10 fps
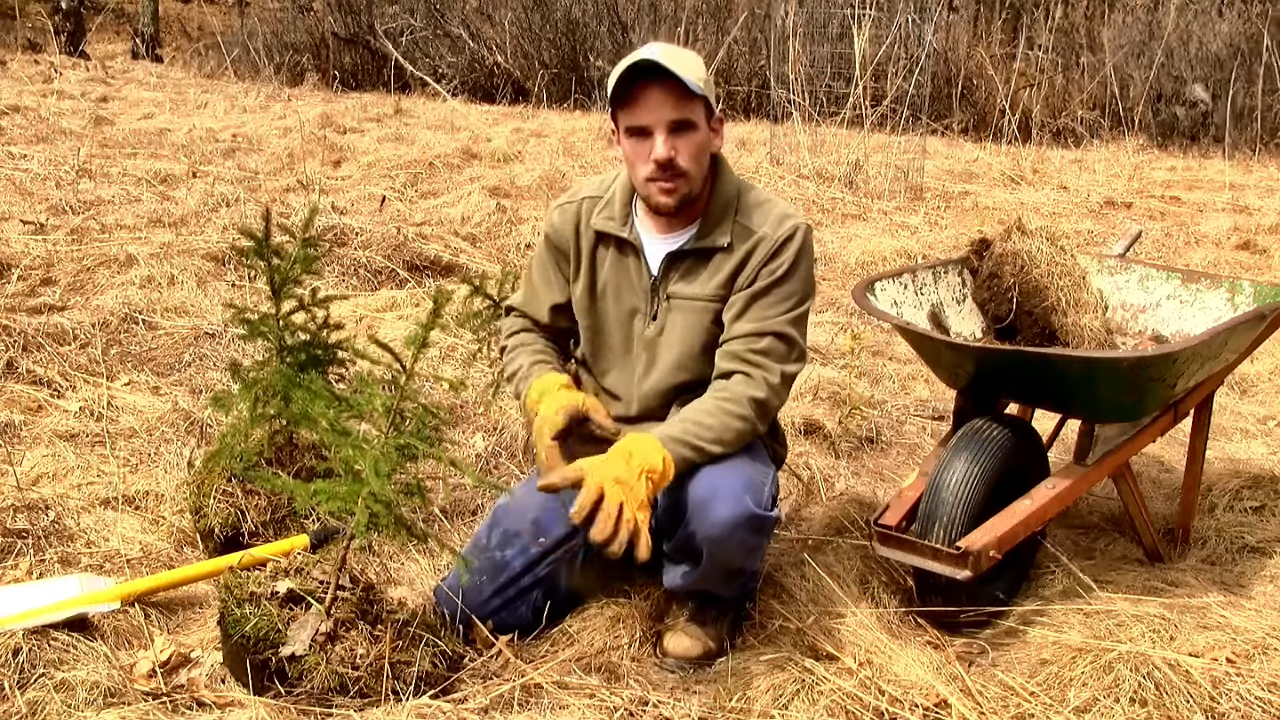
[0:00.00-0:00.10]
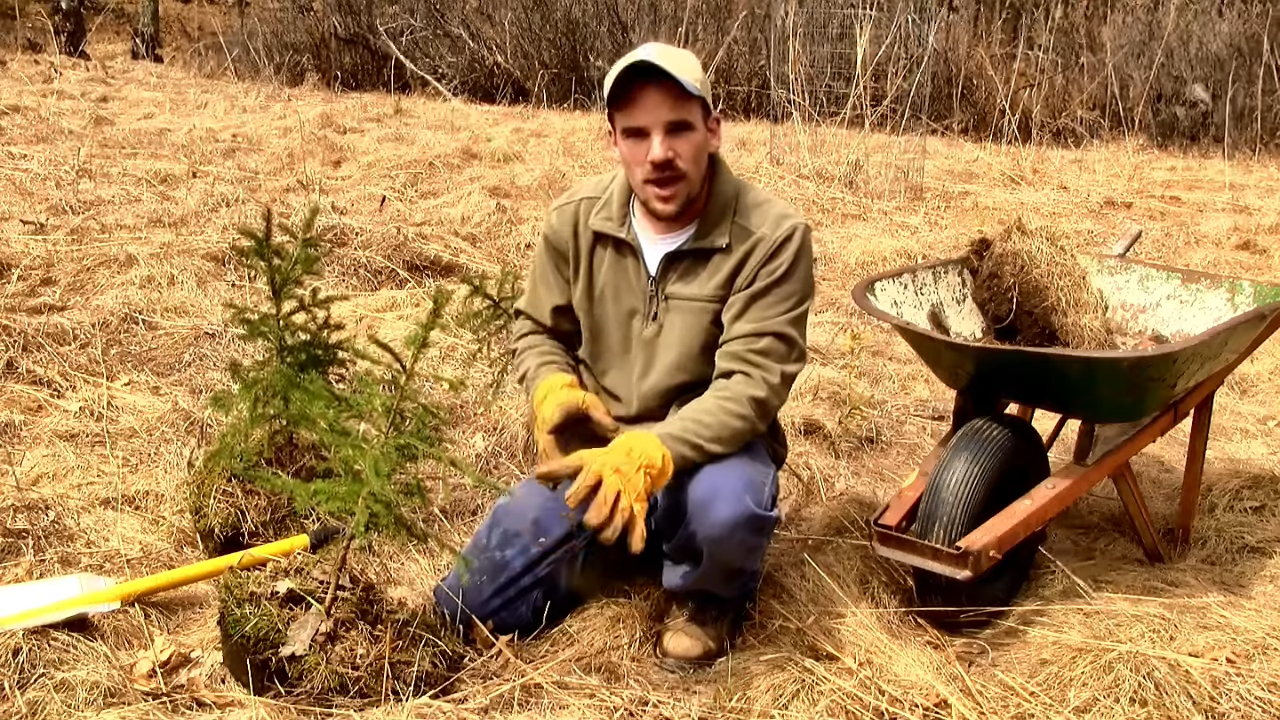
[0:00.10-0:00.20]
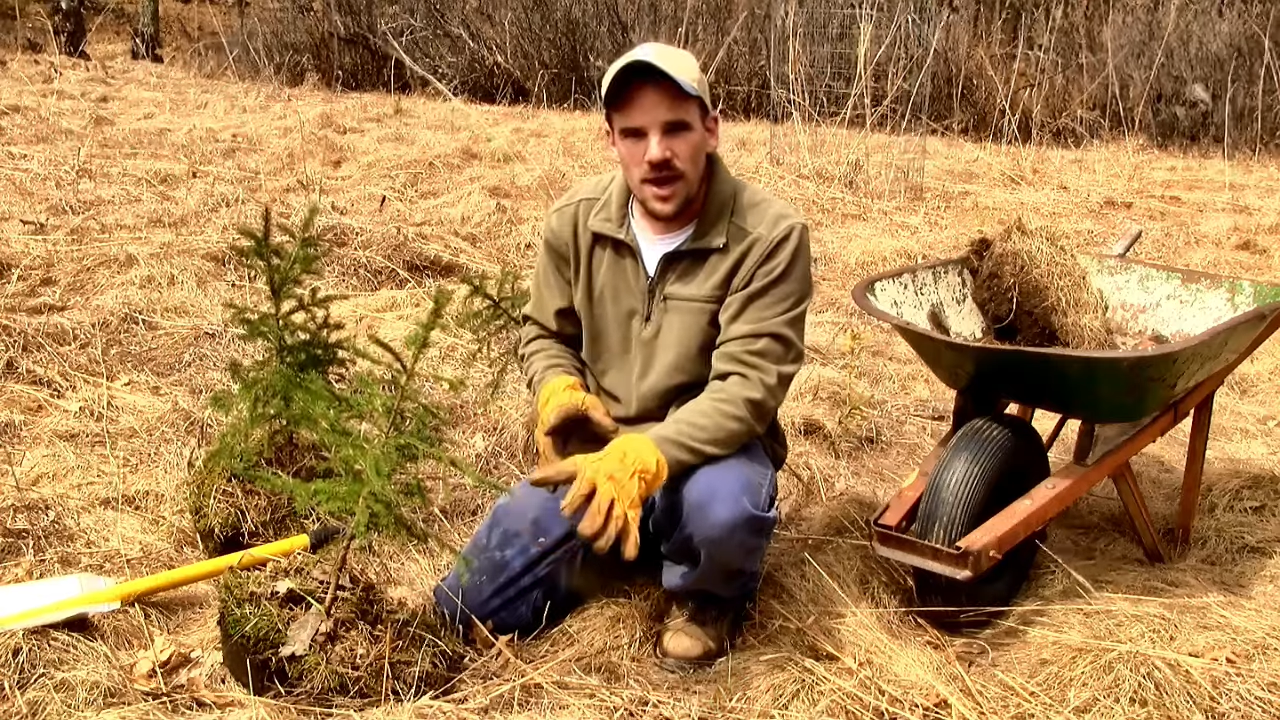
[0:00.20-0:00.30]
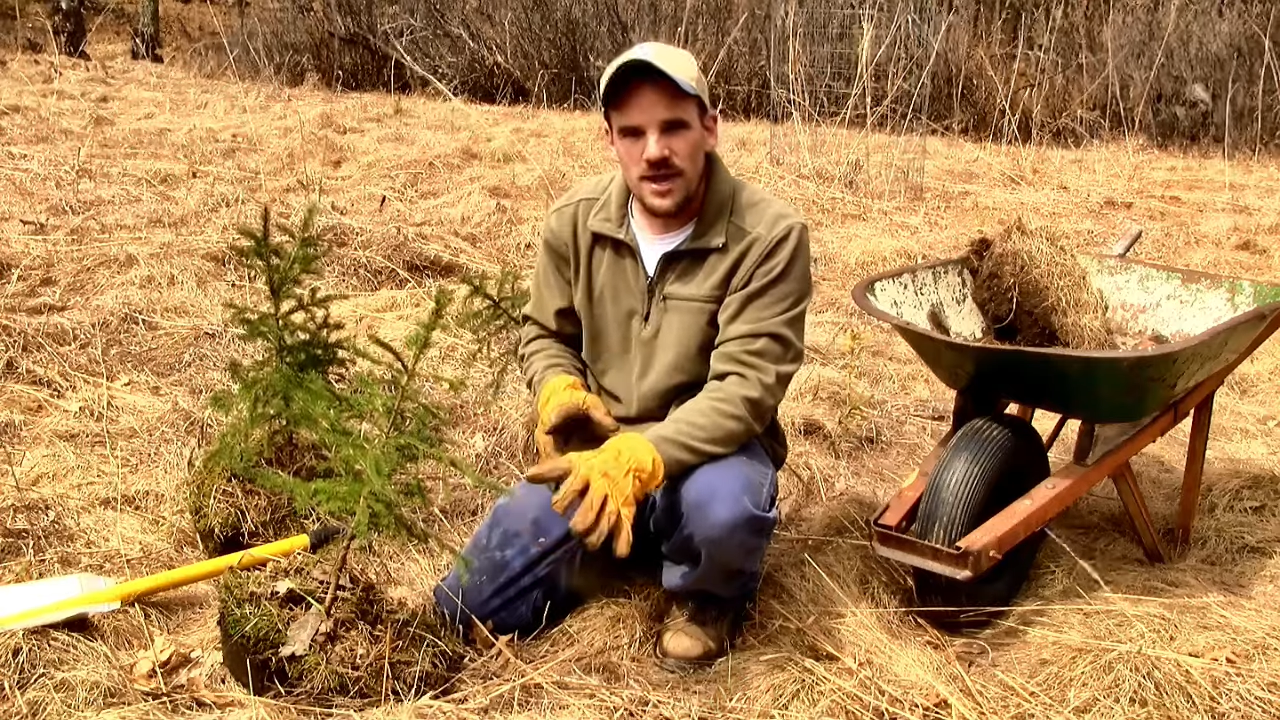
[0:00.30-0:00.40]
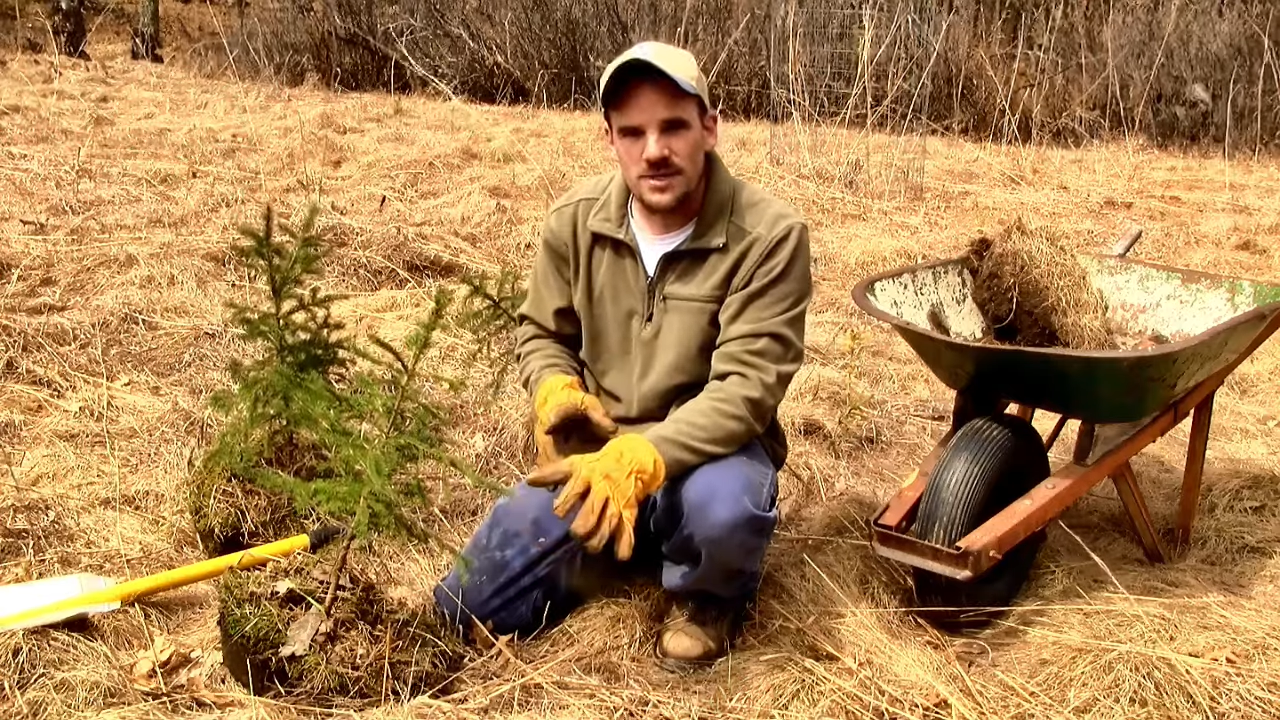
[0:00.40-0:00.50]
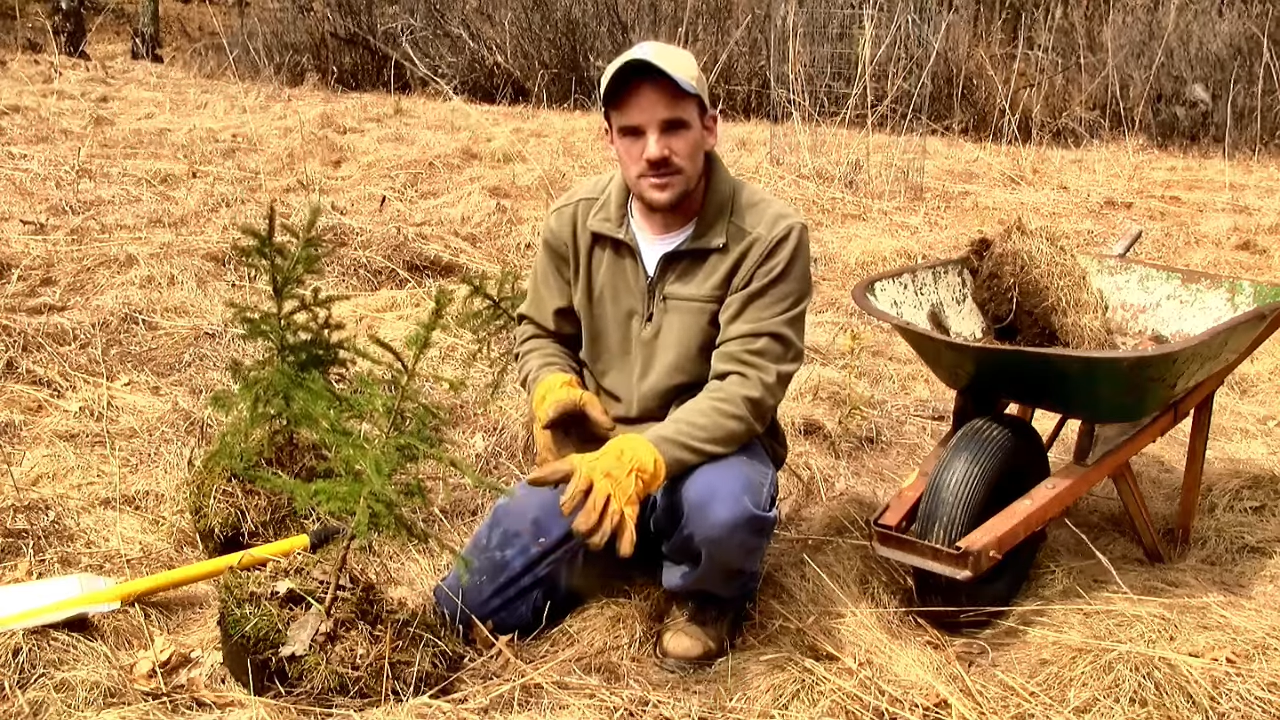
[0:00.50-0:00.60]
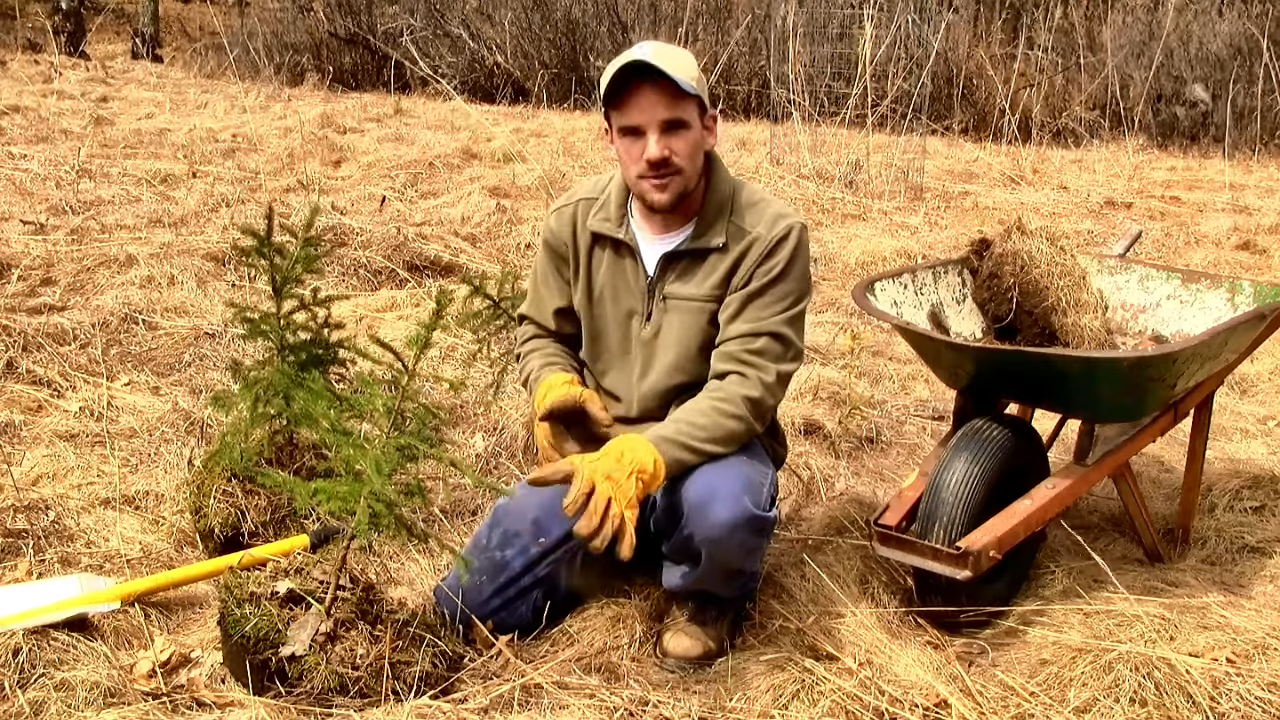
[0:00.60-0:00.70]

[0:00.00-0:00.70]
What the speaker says: pines